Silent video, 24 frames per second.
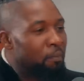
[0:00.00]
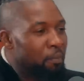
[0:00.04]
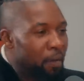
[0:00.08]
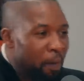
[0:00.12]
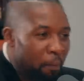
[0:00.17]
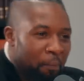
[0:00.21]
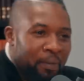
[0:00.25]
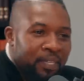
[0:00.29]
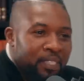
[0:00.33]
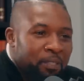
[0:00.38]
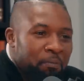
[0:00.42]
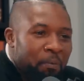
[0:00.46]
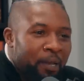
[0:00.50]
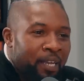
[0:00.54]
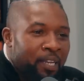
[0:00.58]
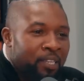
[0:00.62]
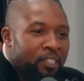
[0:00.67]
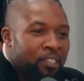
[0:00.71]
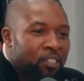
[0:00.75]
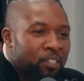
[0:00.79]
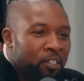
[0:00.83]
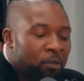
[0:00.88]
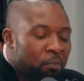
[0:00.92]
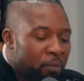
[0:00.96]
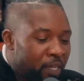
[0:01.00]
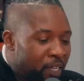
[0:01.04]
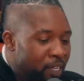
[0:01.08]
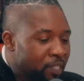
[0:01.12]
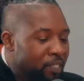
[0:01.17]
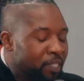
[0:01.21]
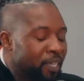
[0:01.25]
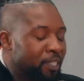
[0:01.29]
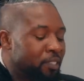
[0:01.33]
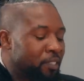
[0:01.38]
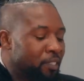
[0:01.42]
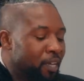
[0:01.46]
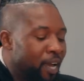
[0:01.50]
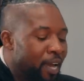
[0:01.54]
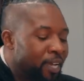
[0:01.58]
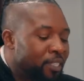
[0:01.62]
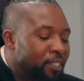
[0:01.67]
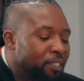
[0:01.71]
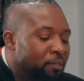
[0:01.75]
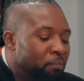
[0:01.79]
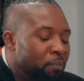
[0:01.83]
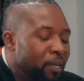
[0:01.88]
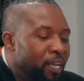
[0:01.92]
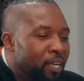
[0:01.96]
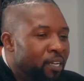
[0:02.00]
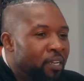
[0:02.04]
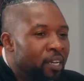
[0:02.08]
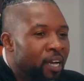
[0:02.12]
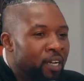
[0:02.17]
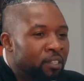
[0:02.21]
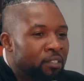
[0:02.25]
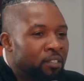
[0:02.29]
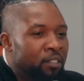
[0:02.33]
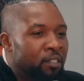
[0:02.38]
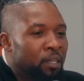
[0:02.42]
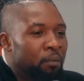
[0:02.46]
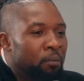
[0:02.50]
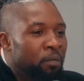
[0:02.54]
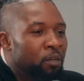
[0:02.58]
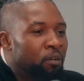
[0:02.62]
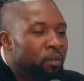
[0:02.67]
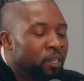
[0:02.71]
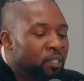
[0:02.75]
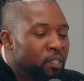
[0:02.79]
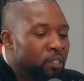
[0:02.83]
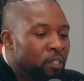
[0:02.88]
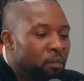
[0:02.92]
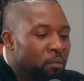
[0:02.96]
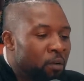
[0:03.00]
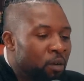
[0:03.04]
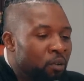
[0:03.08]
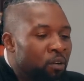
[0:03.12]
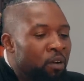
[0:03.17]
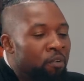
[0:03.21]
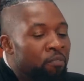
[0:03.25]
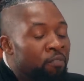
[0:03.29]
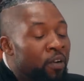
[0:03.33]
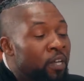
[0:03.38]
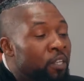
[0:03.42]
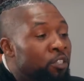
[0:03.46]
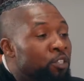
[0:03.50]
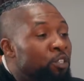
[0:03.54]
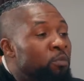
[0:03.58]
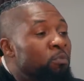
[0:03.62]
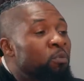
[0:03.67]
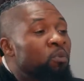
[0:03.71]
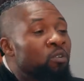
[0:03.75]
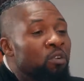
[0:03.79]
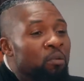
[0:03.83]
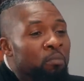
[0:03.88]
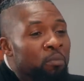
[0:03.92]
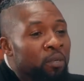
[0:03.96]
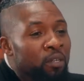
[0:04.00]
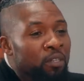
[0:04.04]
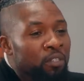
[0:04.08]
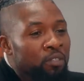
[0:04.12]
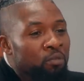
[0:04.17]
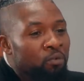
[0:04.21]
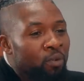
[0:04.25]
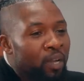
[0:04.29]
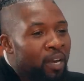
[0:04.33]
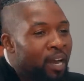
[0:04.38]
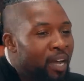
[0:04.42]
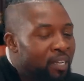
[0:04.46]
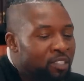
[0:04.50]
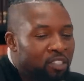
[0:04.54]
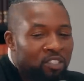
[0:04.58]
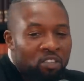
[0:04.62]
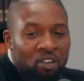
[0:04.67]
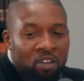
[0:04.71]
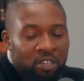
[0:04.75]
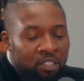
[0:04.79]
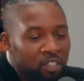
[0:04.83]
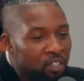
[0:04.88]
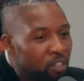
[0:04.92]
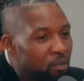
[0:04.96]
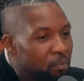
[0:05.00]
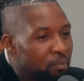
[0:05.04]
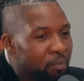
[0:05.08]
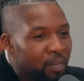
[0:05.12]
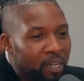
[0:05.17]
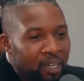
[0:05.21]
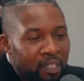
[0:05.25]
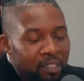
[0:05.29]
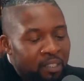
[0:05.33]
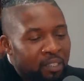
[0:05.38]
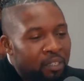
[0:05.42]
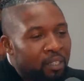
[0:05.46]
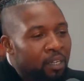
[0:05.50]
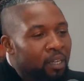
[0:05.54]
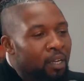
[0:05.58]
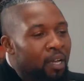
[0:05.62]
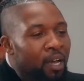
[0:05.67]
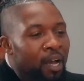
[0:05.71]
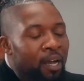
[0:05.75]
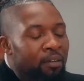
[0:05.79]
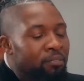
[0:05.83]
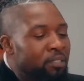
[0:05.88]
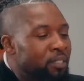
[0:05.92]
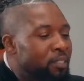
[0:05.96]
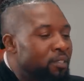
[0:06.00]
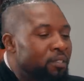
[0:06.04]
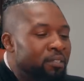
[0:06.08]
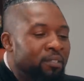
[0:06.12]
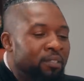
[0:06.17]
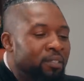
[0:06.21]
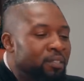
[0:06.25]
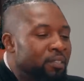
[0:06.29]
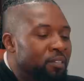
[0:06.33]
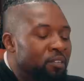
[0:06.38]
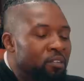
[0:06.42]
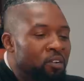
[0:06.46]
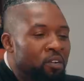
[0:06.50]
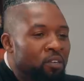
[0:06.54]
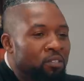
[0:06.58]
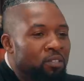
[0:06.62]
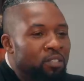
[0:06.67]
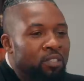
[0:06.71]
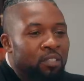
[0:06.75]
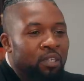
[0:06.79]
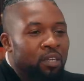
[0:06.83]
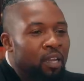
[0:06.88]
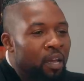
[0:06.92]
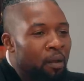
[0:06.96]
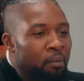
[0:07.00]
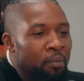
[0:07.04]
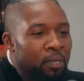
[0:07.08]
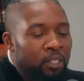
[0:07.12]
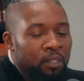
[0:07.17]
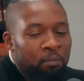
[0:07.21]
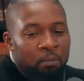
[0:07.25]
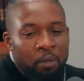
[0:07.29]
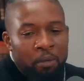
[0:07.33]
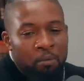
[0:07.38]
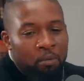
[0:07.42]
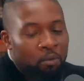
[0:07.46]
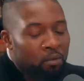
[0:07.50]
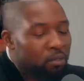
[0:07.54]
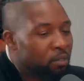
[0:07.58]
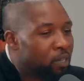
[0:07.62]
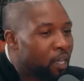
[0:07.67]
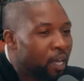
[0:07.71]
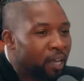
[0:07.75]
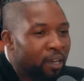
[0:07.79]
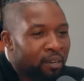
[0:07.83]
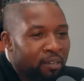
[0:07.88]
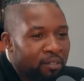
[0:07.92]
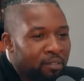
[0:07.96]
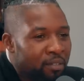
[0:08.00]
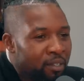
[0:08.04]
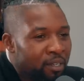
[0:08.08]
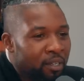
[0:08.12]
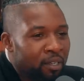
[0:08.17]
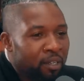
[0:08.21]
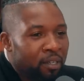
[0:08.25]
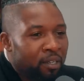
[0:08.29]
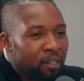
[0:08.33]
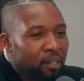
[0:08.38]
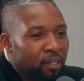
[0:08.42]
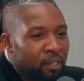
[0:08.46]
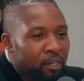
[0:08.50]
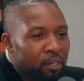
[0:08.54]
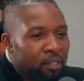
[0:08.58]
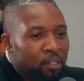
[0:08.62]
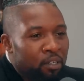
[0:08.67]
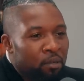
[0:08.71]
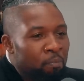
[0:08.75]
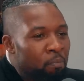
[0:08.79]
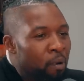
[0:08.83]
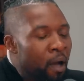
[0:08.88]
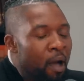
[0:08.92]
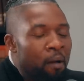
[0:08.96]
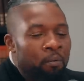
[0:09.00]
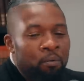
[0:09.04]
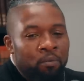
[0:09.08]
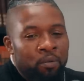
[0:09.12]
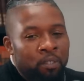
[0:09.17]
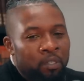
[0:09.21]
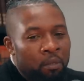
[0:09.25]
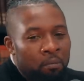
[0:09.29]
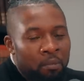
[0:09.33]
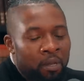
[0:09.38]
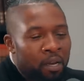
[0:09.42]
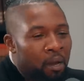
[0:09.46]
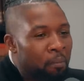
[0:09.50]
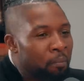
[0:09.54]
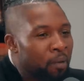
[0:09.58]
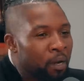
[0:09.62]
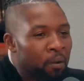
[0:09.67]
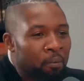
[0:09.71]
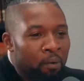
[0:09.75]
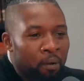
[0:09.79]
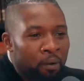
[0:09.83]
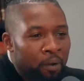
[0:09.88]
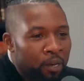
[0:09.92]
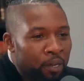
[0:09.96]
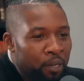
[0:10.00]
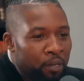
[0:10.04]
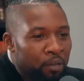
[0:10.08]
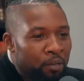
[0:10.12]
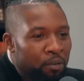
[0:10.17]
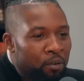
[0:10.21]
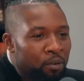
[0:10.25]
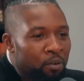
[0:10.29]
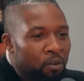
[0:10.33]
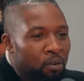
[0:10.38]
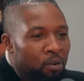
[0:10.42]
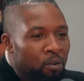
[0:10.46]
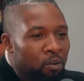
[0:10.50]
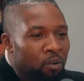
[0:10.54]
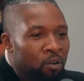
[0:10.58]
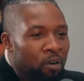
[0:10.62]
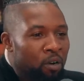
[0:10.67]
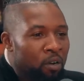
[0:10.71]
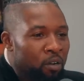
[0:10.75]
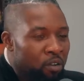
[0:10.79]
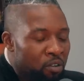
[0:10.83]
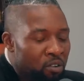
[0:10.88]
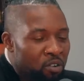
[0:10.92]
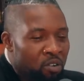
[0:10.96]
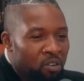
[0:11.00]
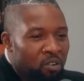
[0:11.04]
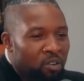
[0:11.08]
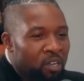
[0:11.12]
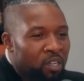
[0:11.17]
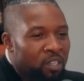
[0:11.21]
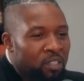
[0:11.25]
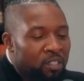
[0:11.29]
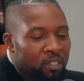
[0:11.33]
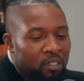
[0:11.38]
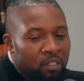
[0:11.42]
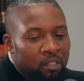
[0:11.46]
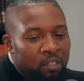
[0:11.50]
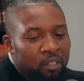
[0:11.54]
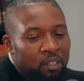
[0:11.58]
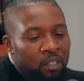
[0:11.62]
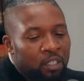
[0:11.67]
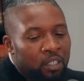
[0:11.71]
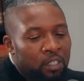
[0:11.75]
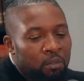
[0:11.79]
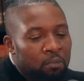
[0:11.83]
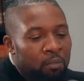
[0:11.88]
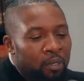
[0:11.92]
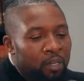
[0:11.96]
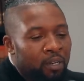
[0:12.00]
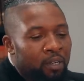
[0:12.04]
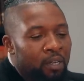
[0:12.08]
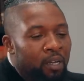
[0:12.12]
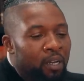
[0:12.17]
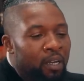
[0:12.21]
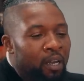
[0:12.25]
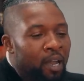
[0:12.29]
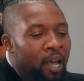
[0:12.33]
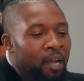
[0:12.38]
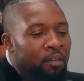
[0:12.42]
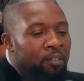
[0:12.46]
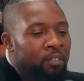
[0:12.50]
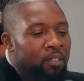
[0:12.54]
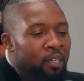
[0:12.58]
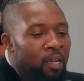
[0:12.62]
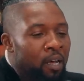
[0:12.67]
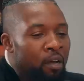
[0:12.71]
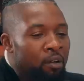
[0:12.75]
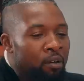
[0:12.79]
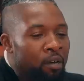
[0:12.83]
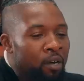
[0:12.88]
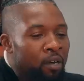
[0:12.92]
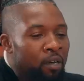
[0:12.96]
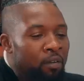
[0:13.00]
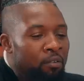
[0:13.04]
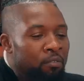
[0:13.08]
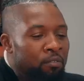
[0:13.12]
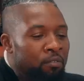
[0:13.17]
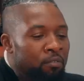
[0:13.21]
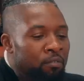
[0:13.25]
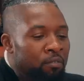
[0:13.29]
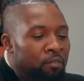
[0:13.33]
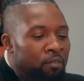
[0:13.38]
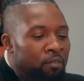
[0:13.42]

I'm, I'm, explaining to you. Because as as being Dr. Sebi's grandson, my grandfather spoiled me. When mm. I saw so much, I've you know celebrities, people that you probably want to meet. I met him already. Got you. Or you know, it's it's been a lifestyle of